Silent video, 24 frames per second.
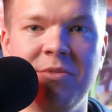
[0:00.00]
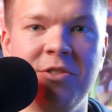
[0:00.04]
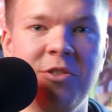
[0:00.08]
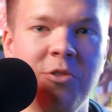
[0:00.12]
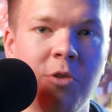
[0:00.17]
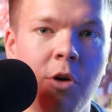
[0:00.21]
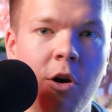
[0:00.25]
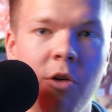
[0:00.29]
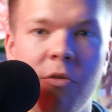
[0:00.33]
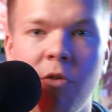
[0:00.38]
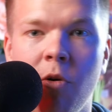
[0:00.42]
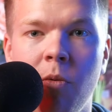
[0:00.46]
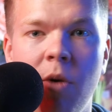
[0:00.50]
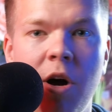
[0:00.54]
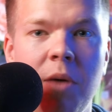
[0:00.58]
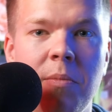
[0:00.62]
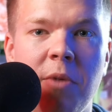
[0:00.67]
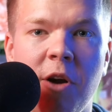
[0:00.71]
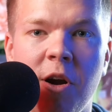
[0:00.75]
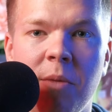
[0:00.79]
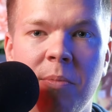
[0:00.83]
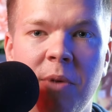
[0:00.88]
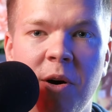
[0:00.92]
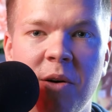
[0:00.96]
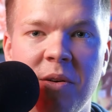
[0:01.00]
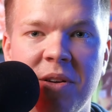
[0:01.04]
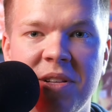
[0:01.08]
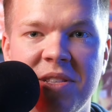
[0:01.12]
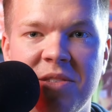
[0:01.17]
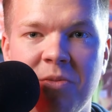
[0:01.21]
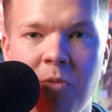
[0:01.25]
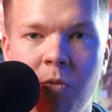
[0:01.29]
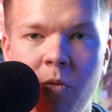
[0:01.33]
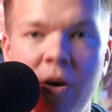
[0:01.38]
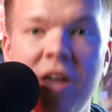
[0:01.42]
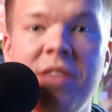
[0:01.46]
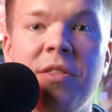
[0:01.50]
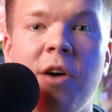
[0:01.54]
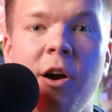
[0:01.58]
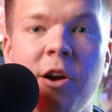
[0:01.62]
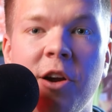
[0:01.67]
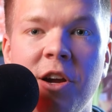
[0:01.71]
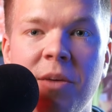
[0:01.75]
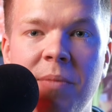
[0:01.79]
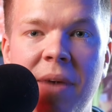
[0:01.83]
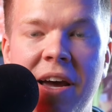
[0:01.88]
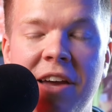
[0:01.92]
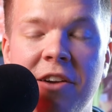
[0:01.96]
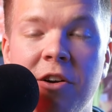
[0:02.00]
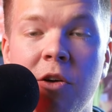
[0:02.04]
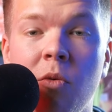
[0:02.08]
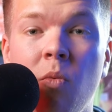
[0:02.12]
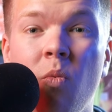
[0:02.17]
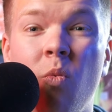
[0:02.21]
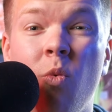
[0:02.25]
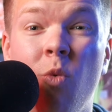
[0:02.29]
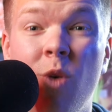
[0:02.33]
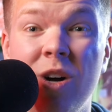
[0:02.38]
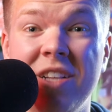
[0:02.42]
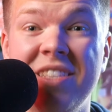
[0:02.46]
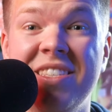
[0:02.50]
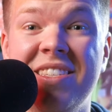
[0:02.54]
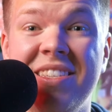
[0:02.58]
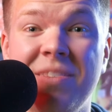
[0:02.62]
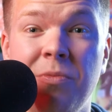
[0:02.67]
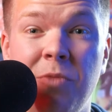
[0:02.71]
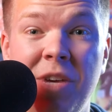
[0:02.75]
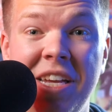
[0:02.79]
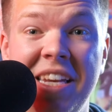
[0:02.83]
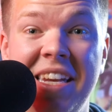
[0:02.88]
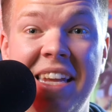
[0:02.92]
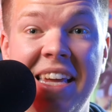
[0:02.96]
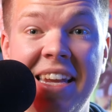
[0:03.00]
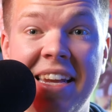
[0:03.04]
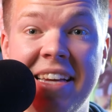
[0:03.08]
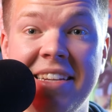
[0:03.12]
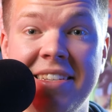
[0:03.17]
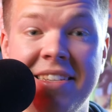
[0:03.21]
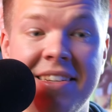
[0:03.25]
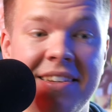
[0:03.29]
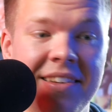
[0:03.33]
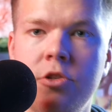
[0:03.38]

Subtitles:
to overwhelm our opponents with our commander once we need it.